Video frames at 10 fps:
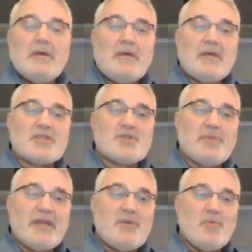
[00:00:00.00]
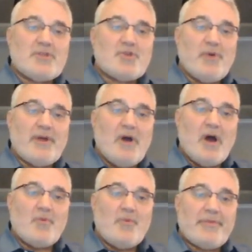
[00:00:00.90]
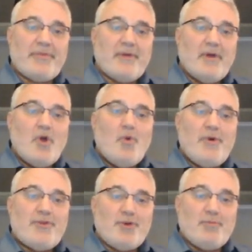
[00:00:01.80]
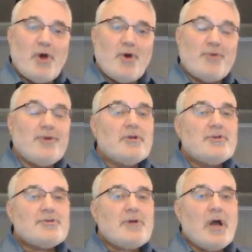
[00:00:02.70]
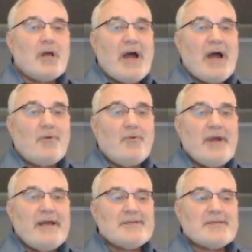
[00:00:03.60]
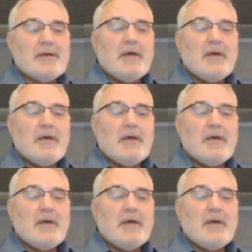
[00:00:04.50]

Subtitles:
explain what's going on with your bone, talk about risk,